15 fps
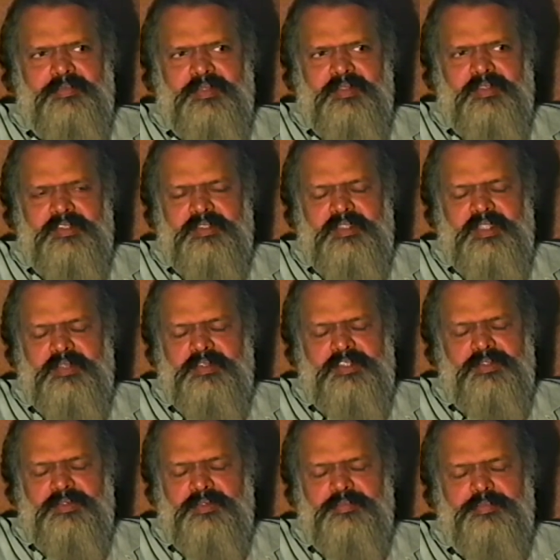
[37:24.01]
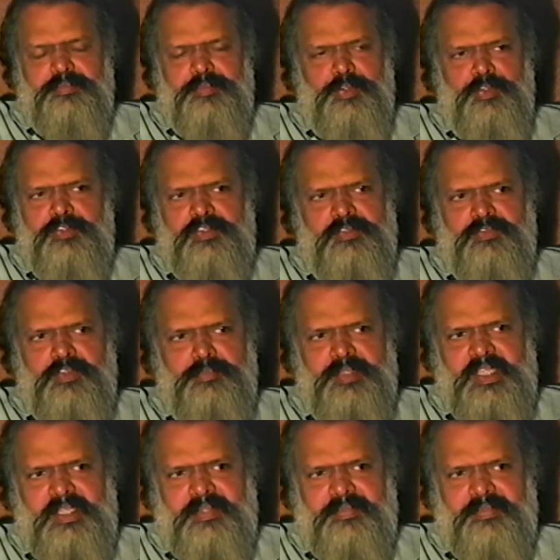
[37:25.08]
because there was no producer for me.